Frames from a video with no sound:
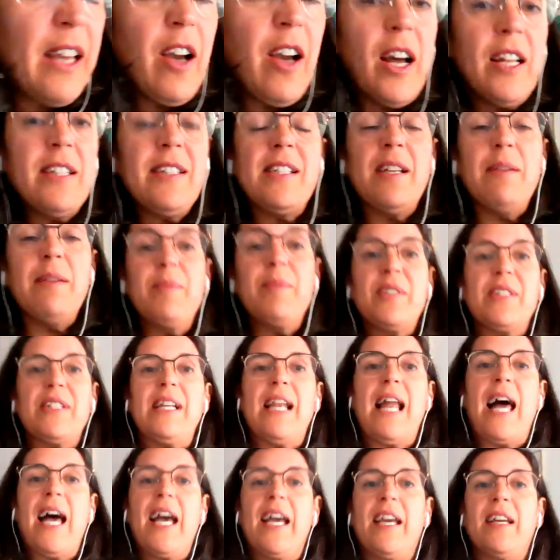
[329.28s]
got some
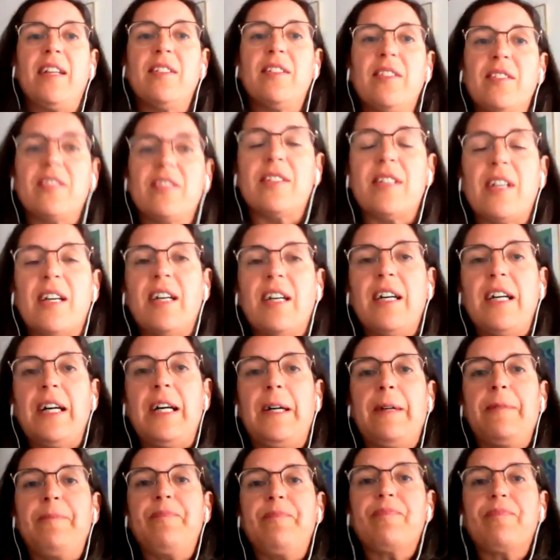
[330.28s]
slides.
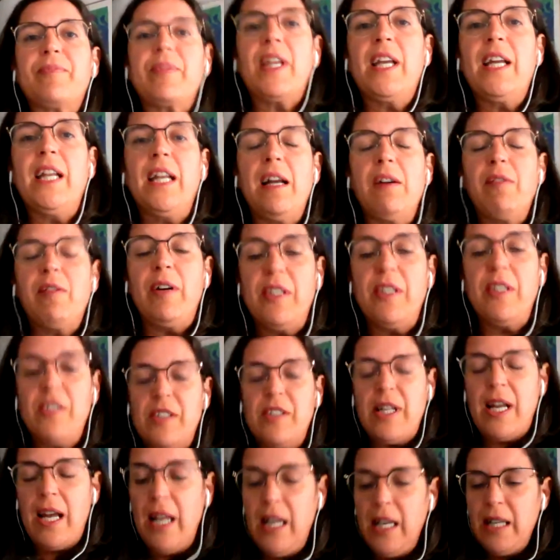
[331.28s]
And I was
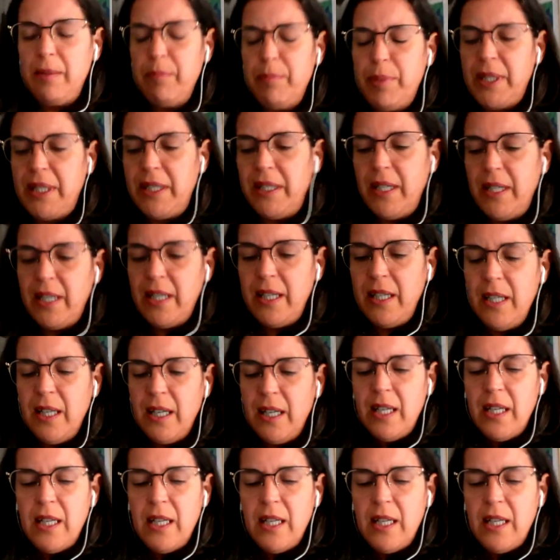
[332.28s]
telling Brittany,